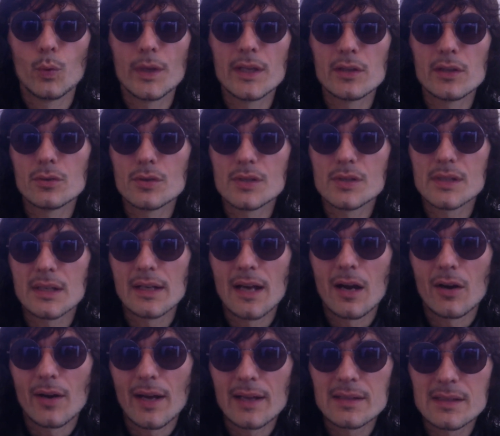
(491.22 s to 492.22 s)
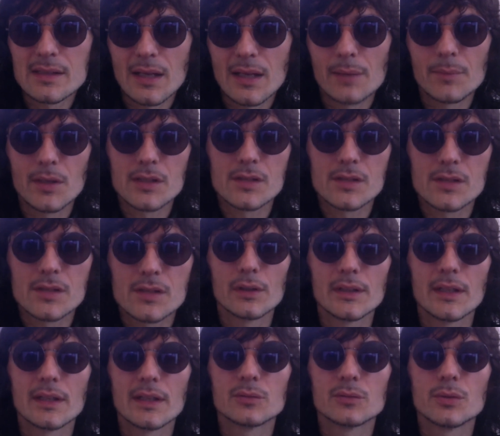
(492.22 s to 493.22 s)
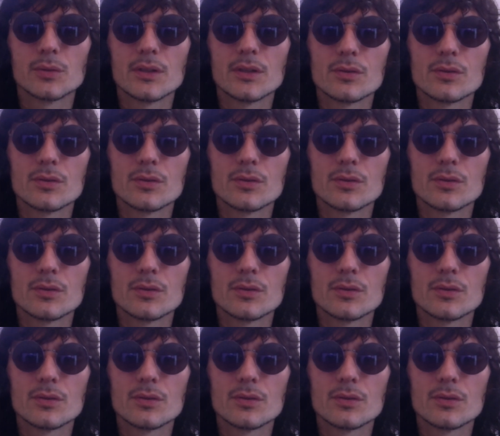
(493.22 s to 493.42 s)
we use in our enzyme exfoliant,